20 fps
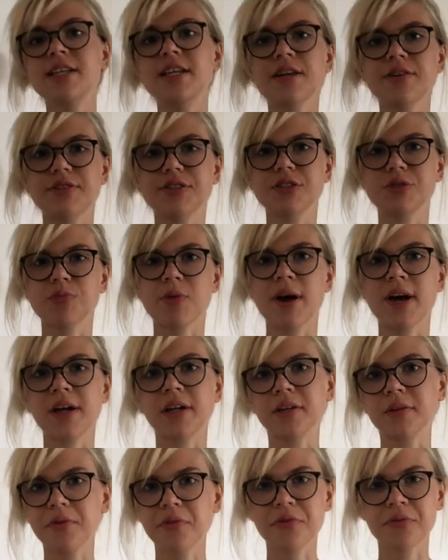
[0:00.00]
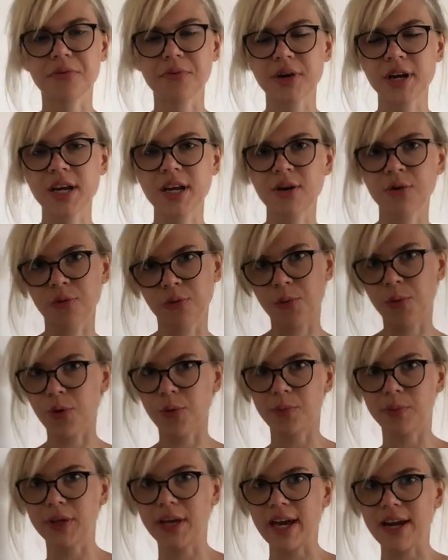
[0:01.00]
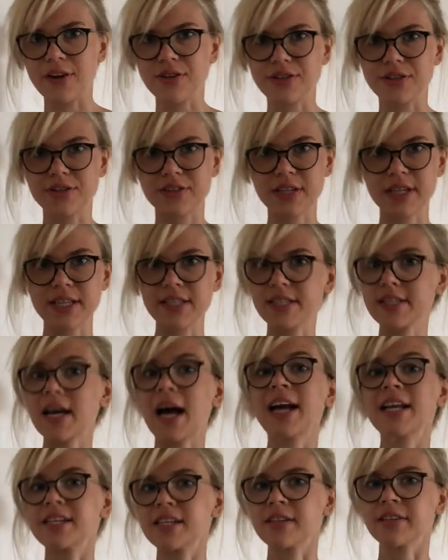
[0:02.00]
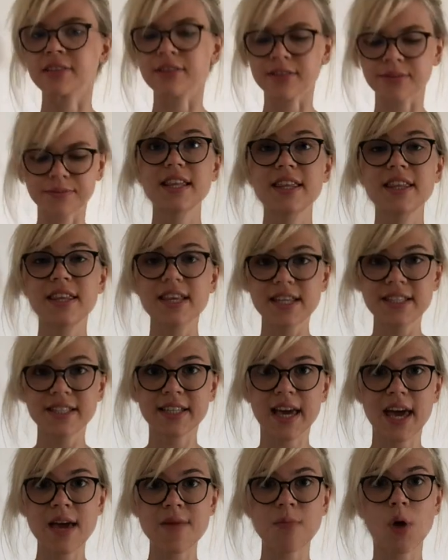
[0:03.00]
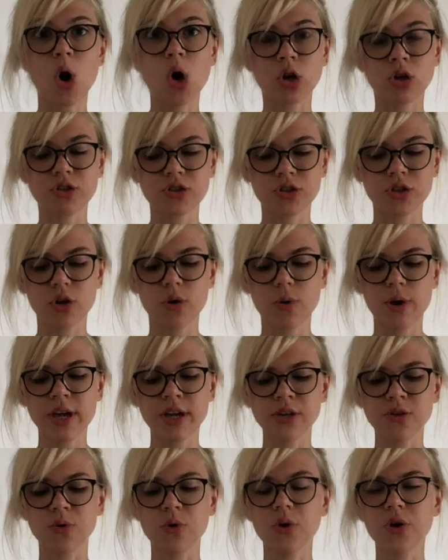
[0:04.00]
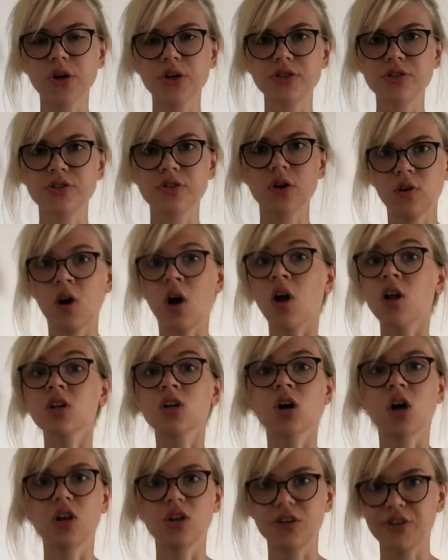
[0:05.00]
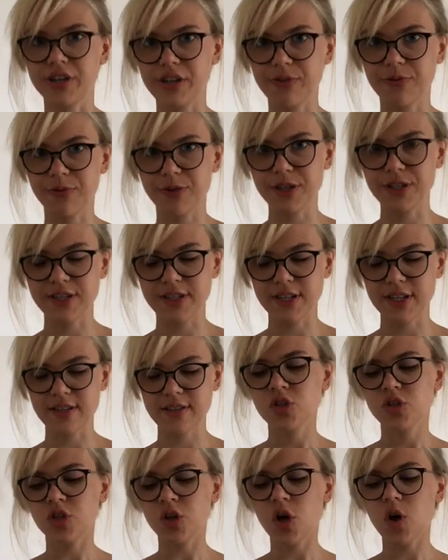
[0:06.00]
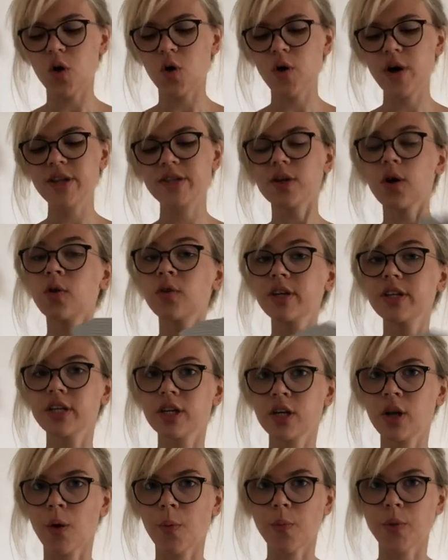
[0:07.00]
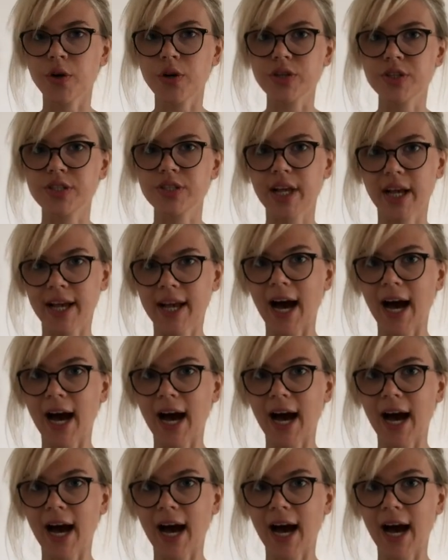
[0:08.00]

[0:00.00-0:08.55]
here as well, 3 or more players is ideal. This game also ignores all color differences, so it's only the numbers that